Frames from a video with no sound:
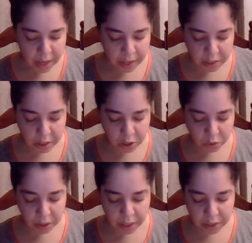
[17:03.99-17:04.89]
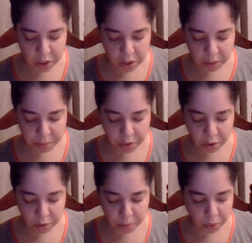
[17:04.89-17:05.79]
and such relationships
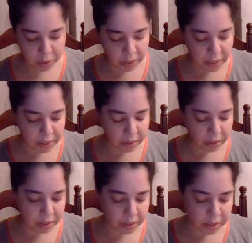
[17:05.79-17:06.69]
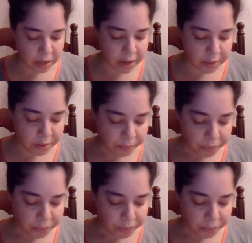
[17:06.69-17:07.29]
are more easily disguised.